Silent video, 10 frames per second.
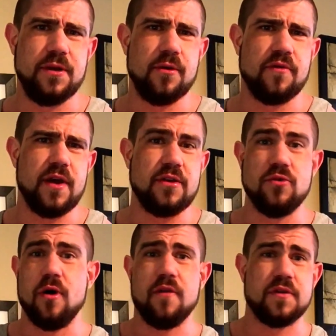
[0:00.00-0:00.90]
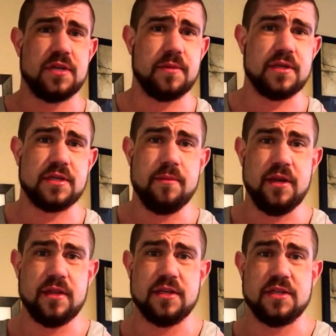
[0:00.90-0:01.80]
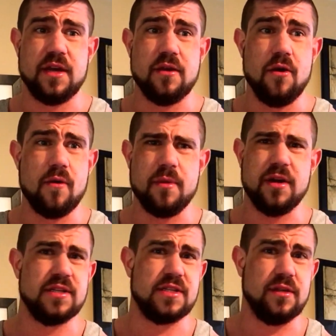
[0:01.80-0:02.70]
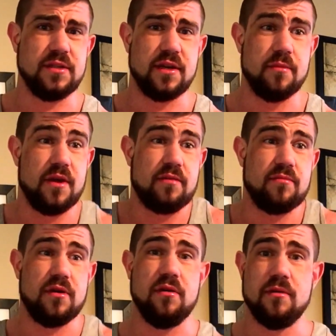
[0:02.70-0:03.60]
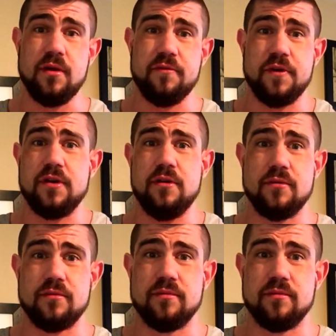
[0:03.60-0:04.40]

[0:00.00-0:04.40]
You know, if I do offer something to somebody and they say no, I'm not insulted. I'm like, all right, fuck you.